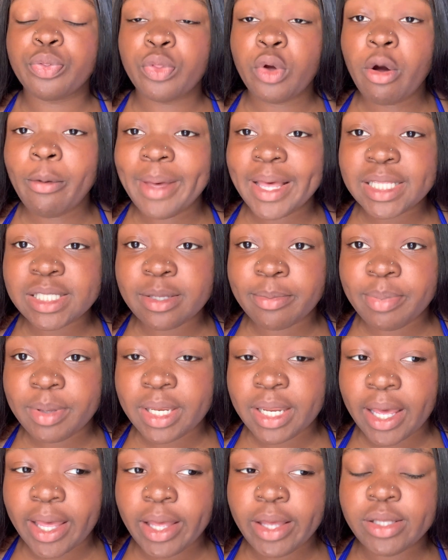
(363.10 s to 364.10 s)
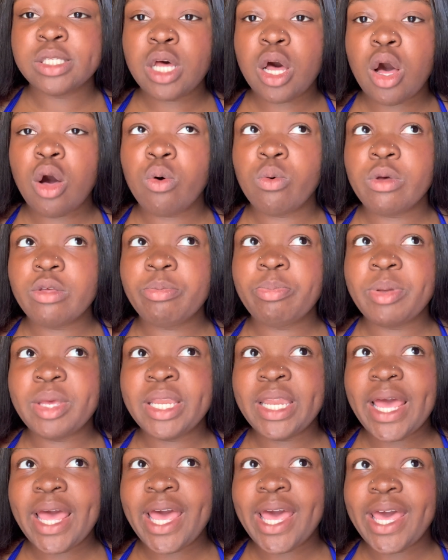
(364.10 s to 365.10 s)
Throwback to P days. So with P
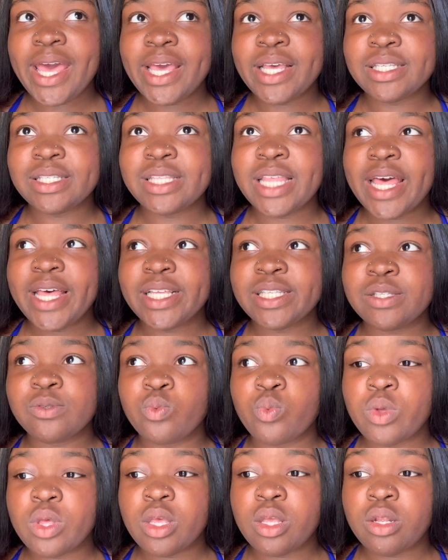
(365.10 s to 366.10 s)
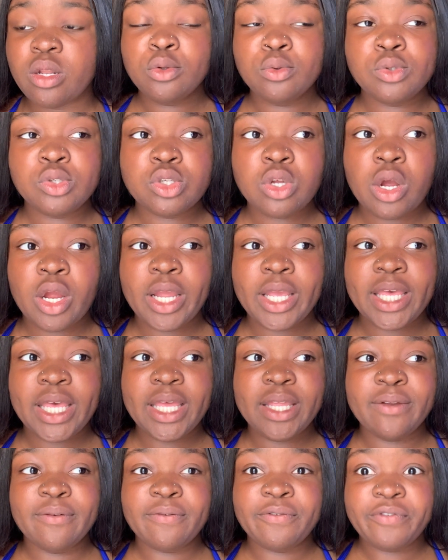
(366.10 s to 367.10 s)
days, that's when you start
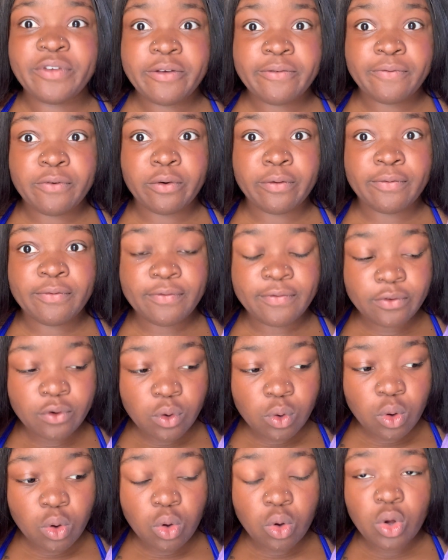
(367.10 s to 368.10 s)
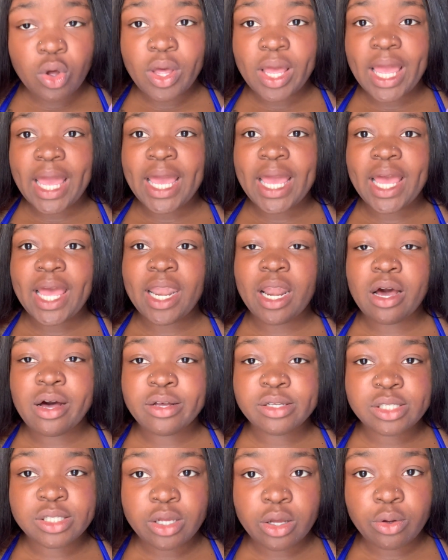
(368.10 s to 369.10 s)
getting fit for full, and
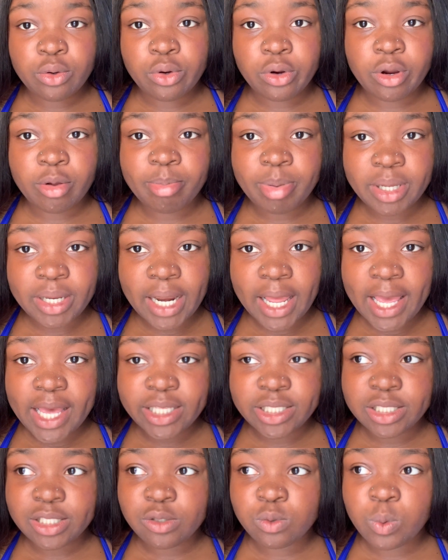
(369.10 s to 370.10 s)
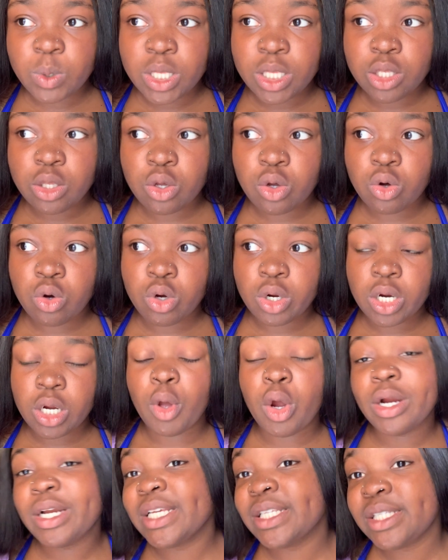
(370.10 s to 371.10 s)
also during P days is when your
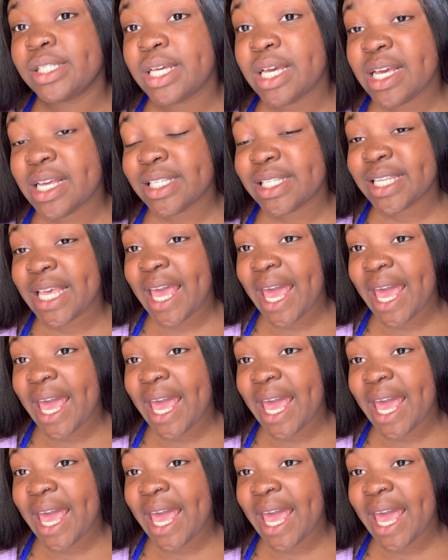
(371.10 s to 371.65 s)
RDCs